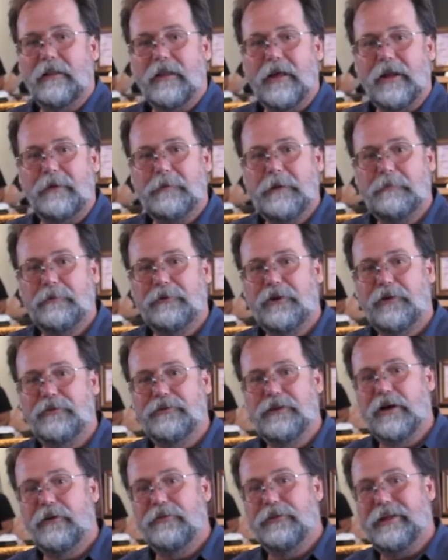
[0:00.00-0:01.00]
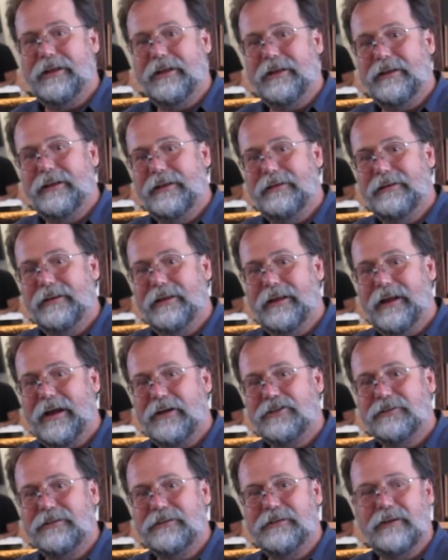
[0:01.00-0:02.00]
lot of people don't know that it
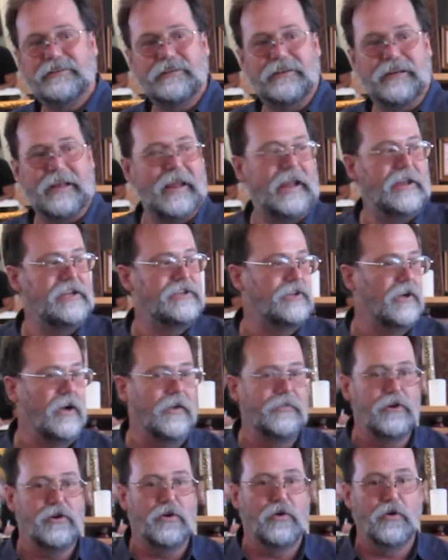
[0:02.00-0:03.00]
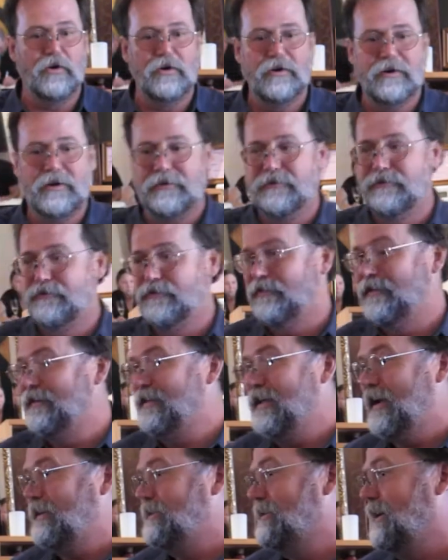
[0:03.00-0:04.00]
actually doesn't age on the cork
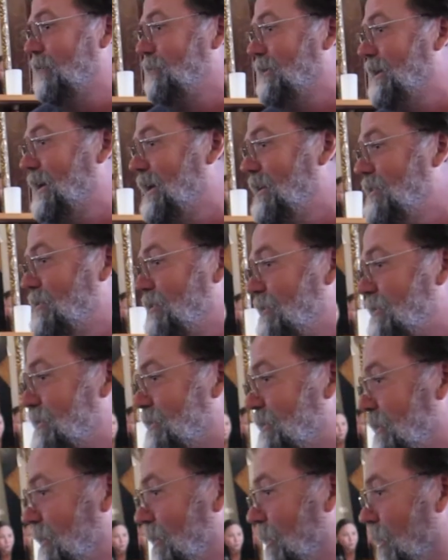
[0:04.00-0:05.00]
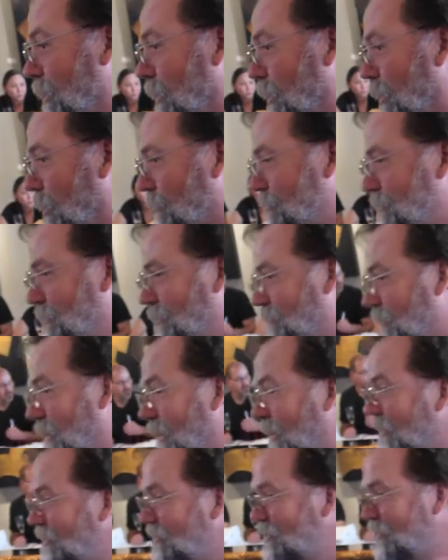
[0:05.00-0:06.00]
during that time. It ages en
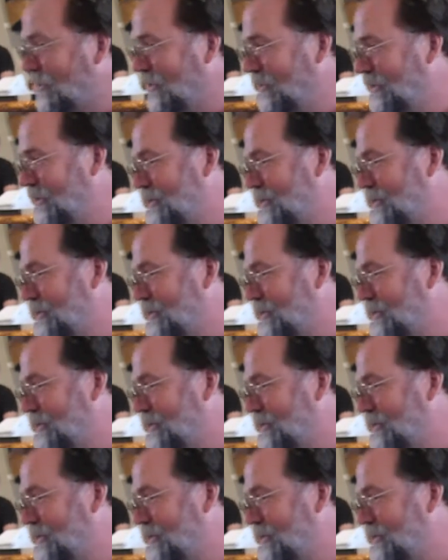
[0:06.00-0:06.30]
tirage on the